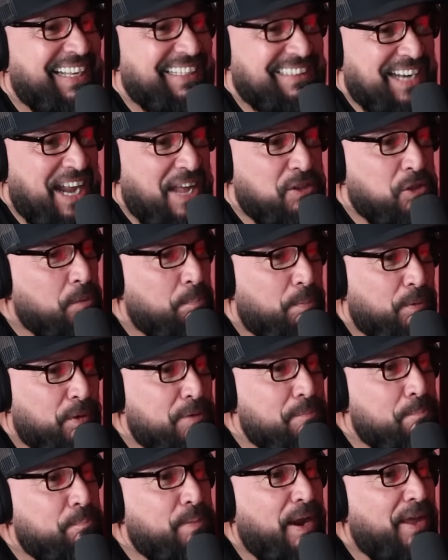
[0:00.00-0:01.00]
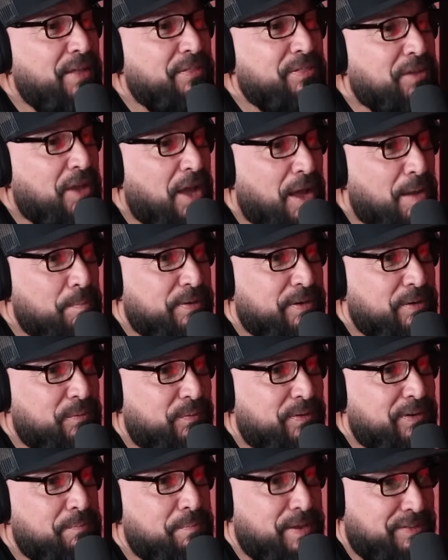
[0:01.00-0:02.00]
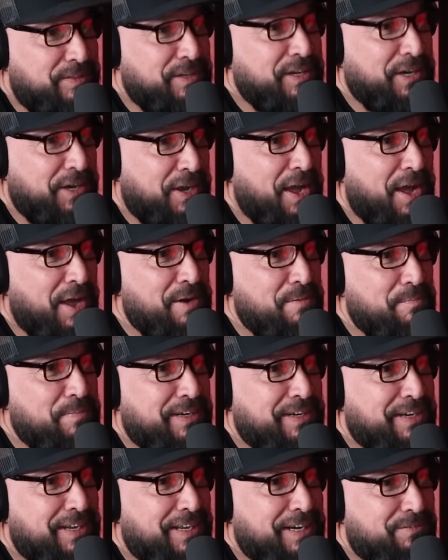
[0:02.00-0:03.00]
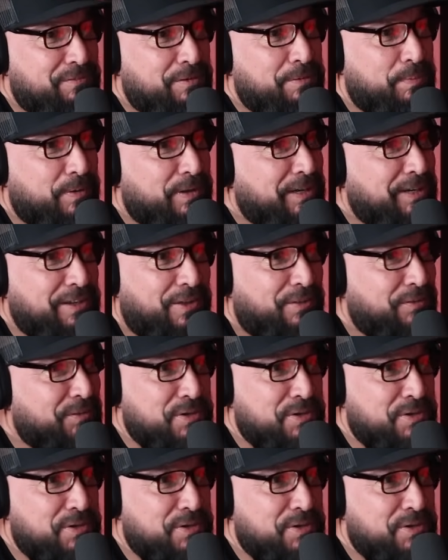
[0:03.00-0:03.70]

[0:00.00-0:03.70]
it's like the bloodbath comment where he meant the economy and everybody,